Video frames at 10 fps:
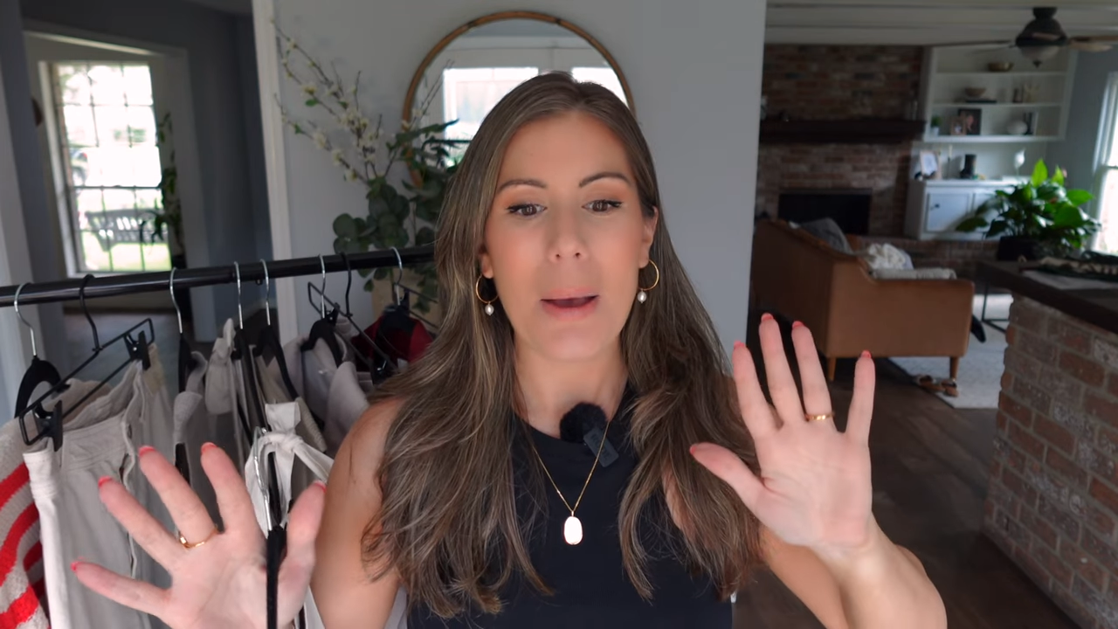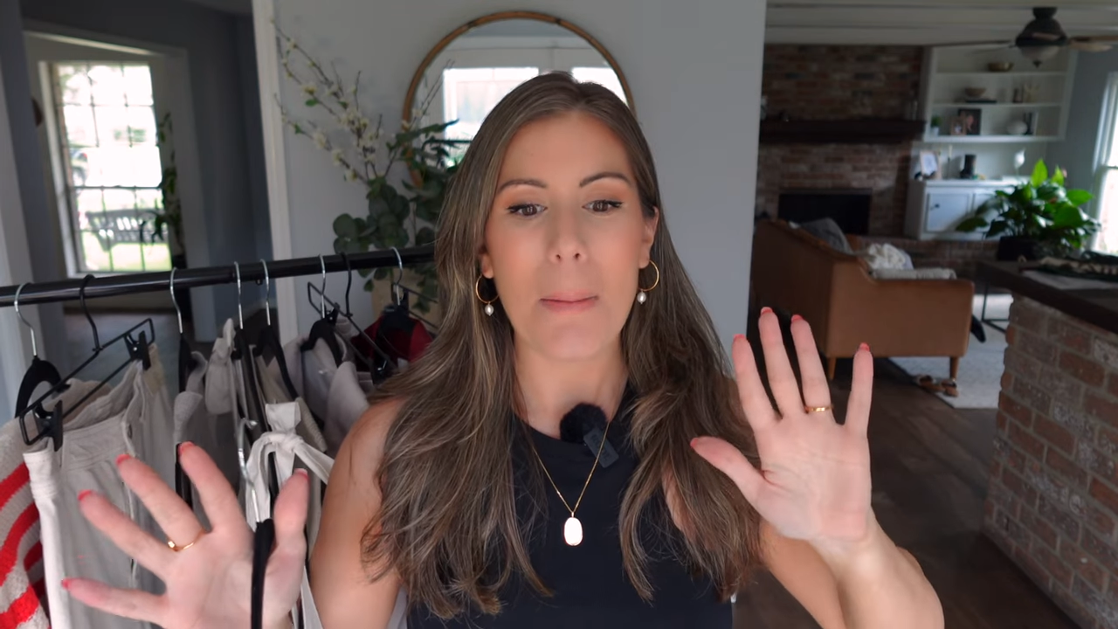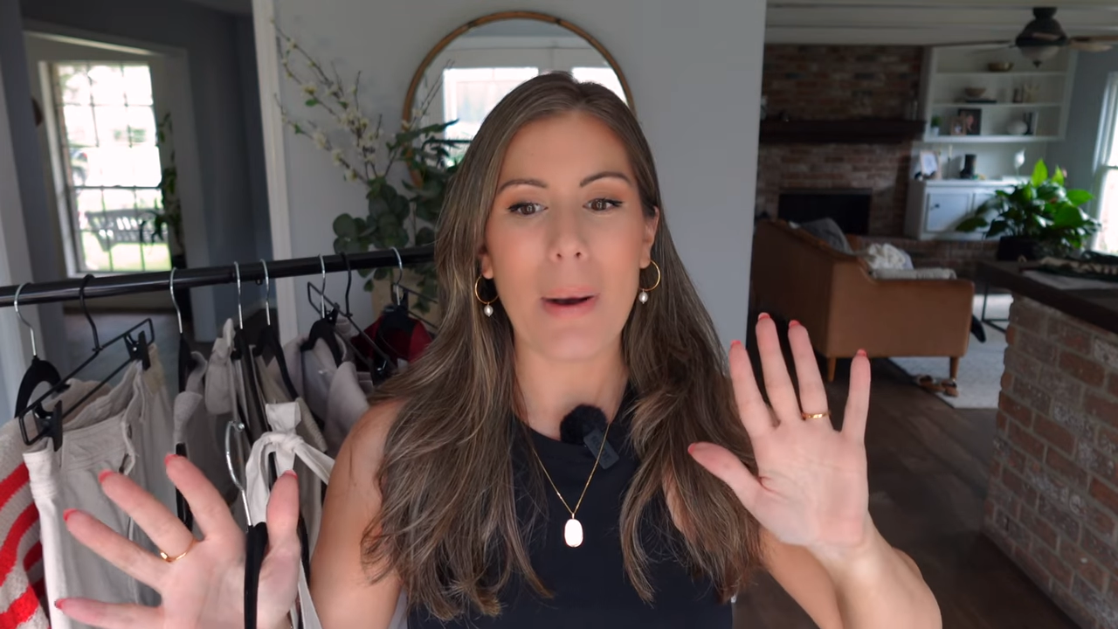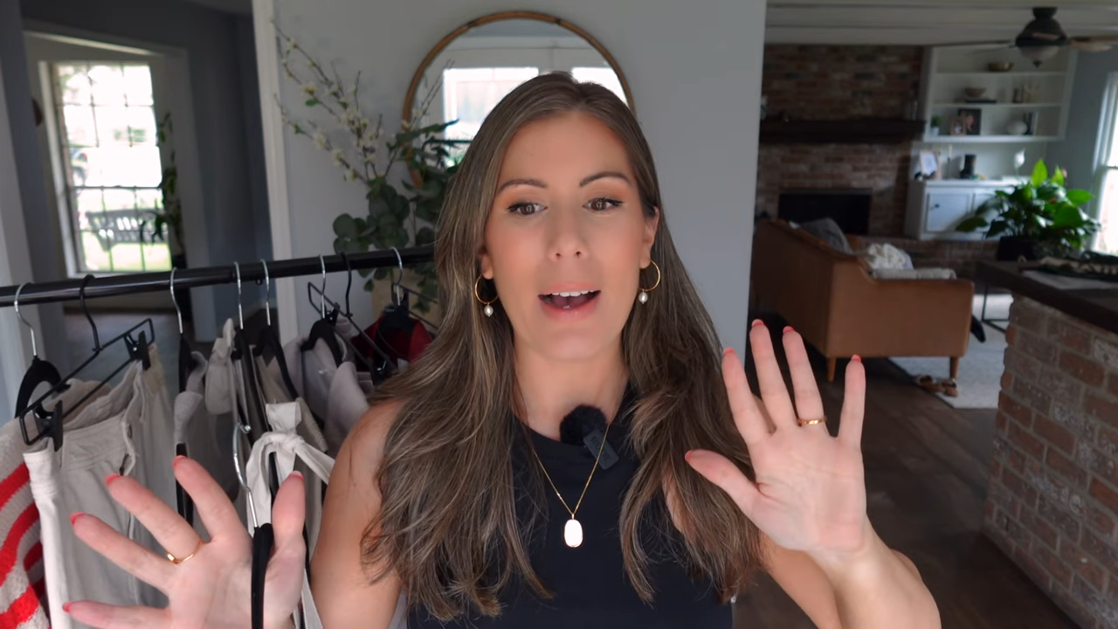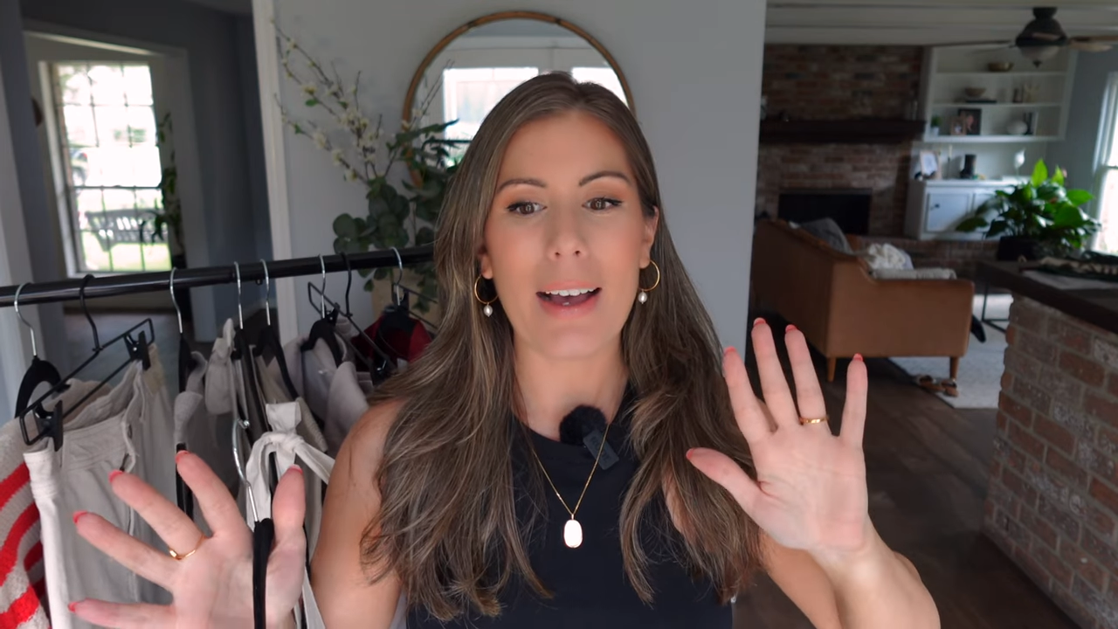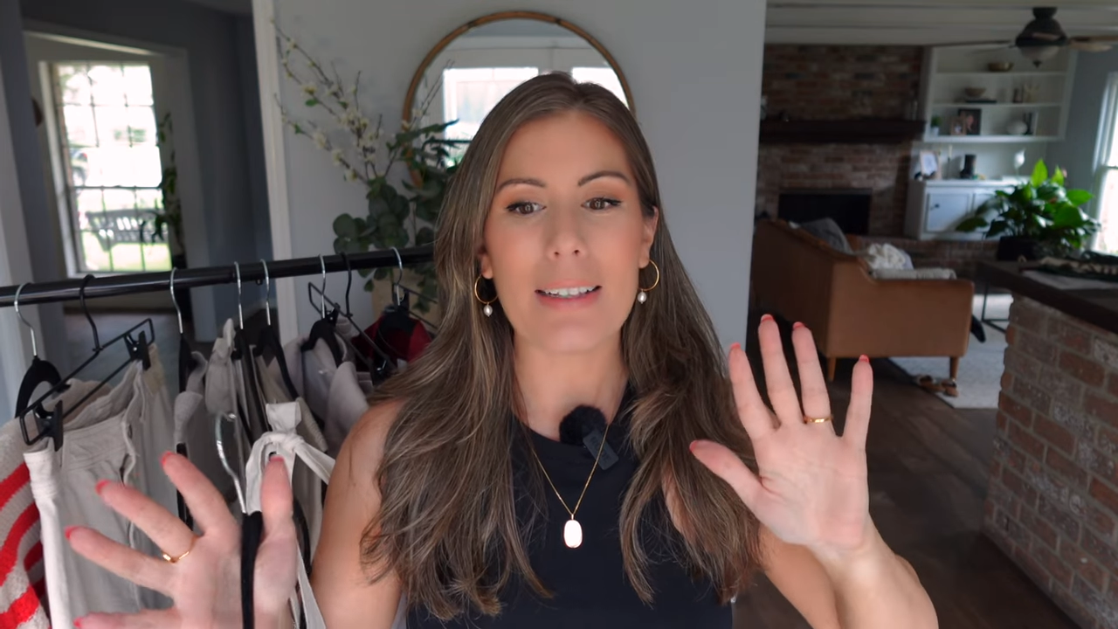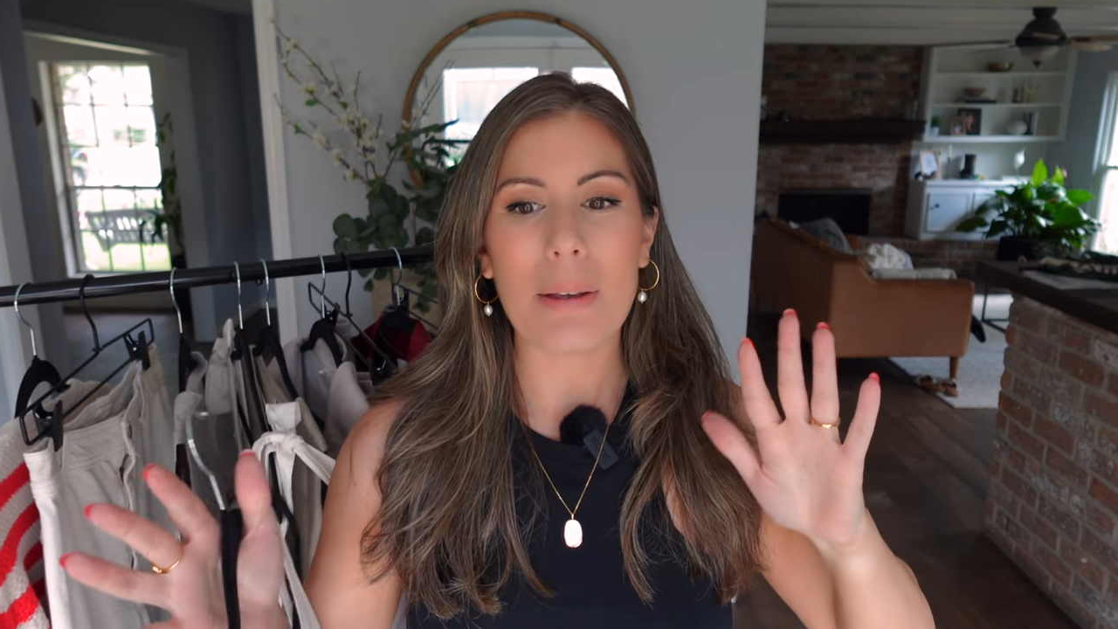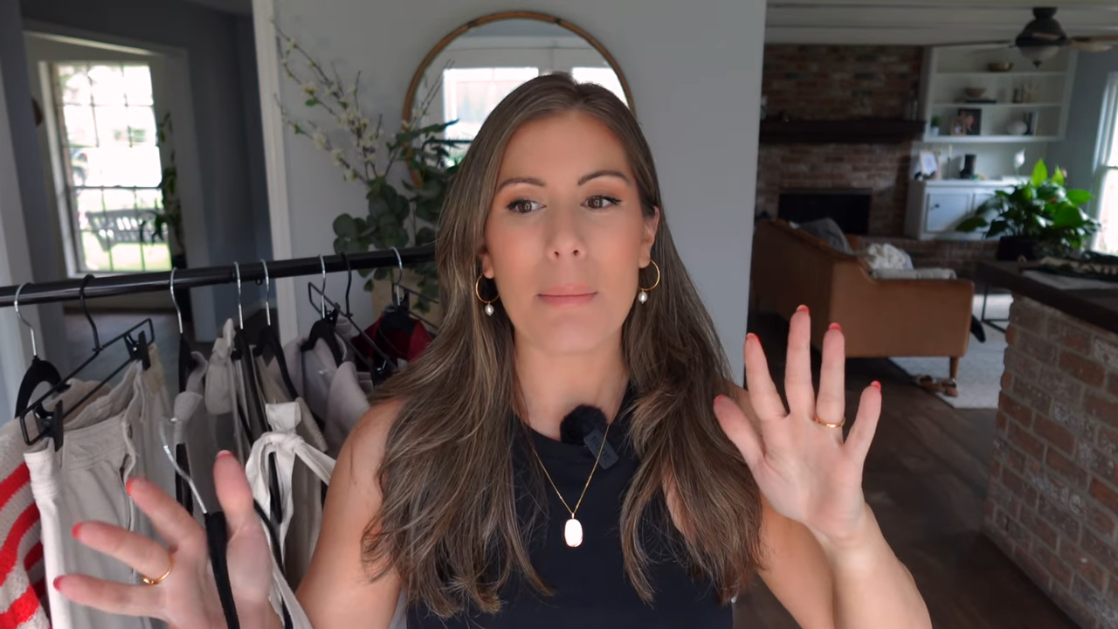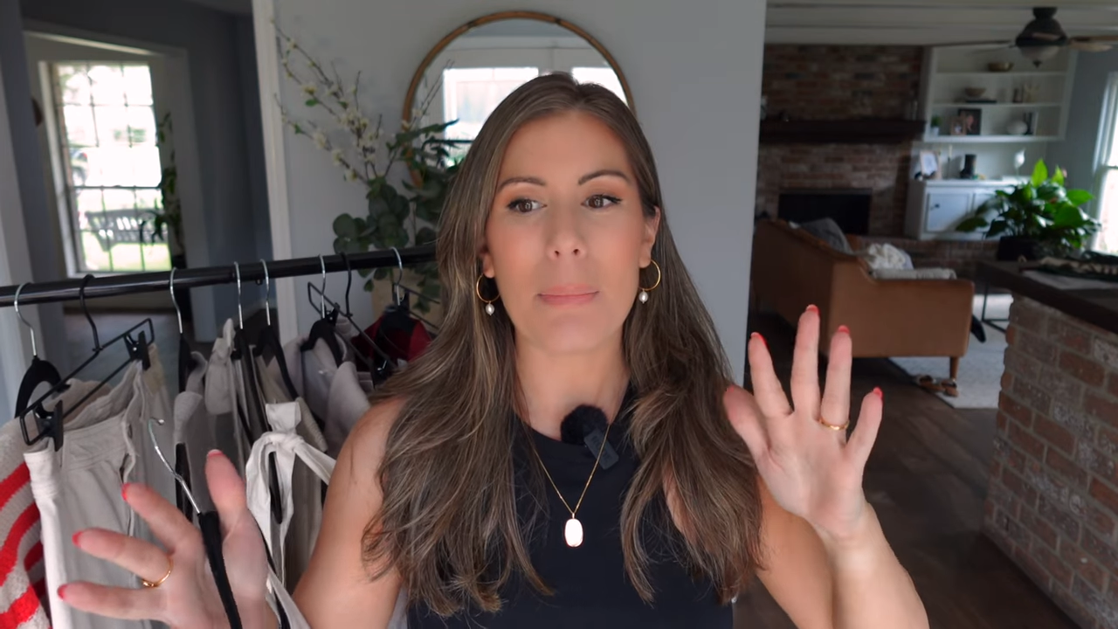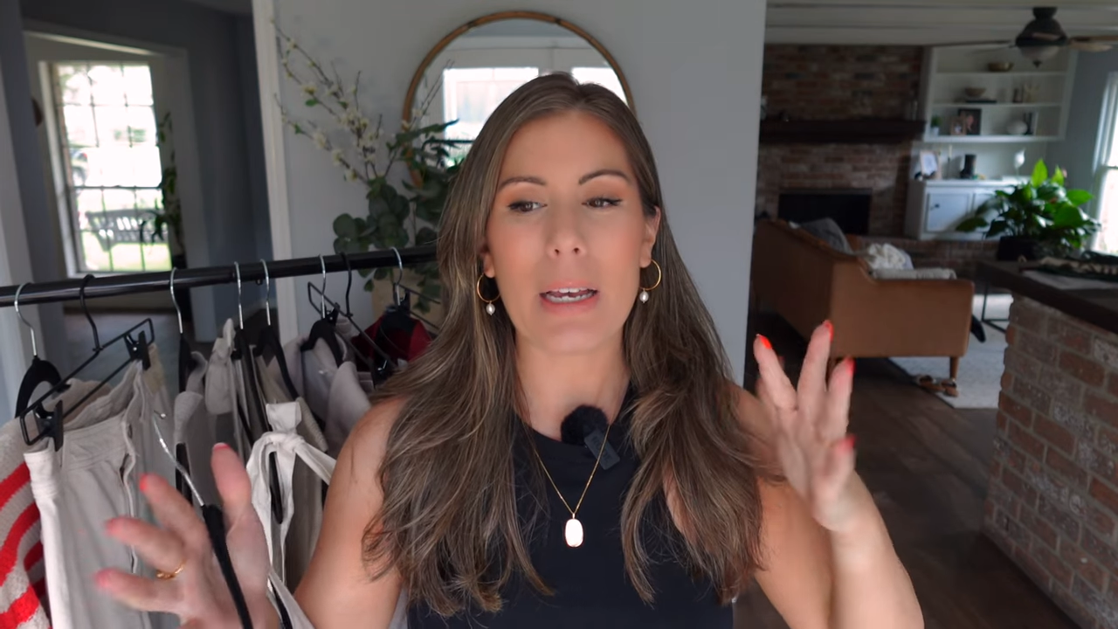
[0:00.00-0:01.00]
But